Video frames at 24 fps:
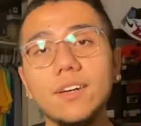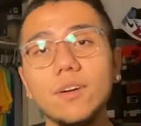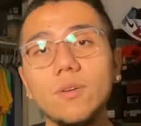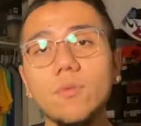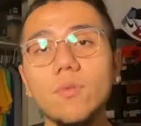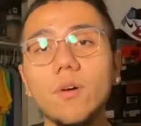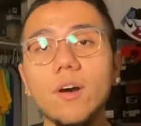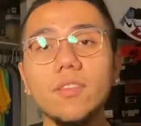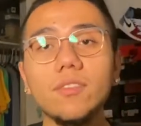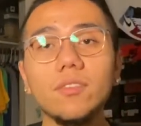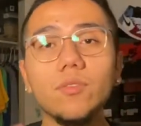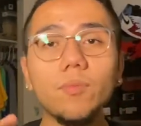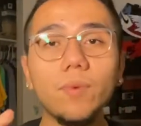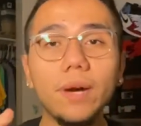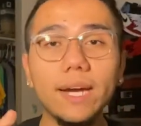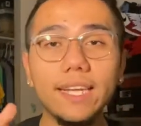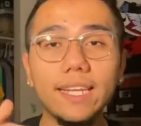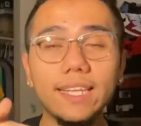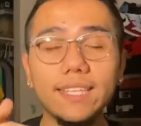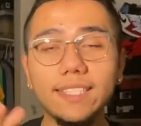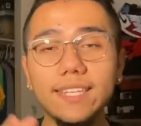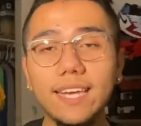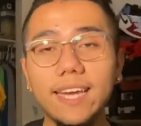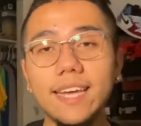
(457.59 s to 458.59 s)
We're on the way
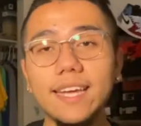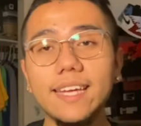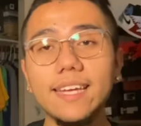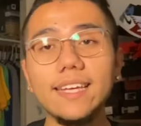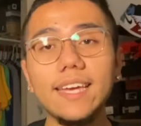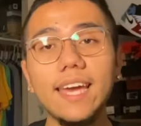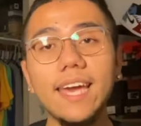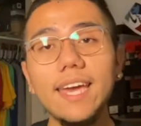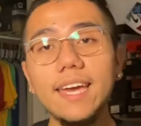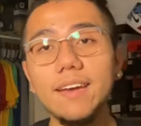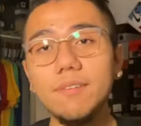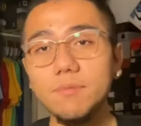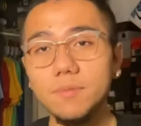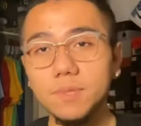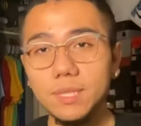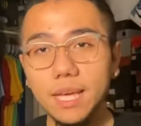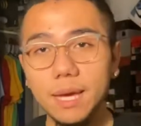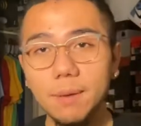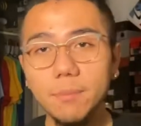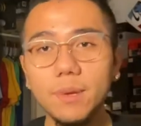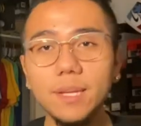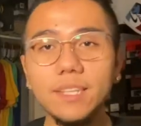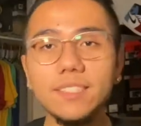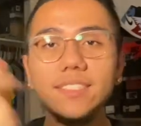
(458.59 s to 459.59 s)
to 10K. With
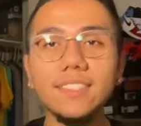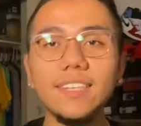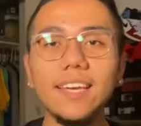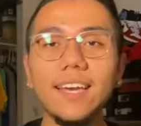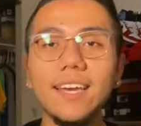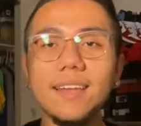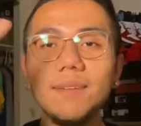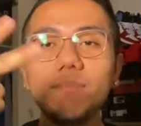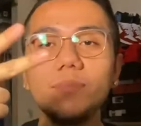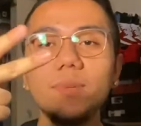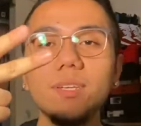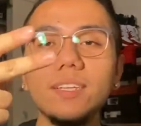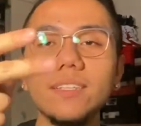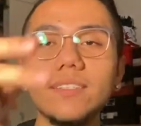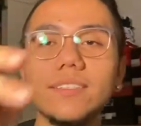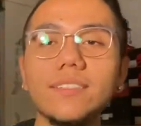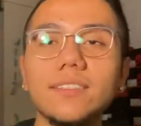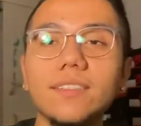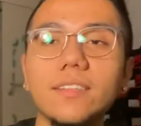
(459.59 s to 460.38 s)
that being said, peace.